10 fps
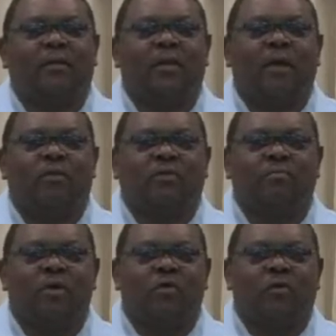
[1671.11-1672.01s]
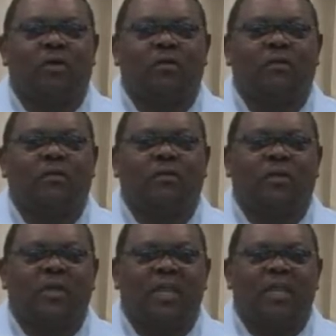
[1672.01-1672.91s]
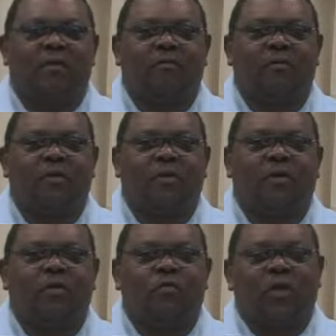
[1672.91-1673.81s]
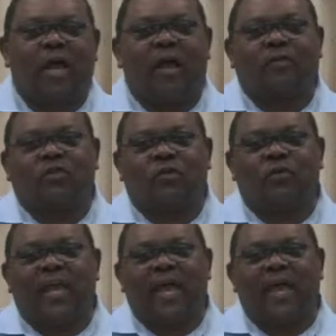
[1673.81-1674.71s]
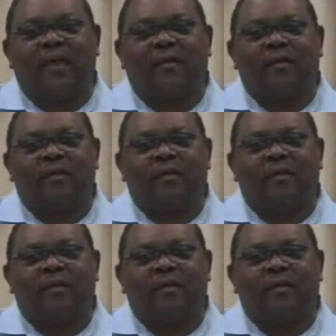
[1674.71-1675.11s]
that was born to live will also die.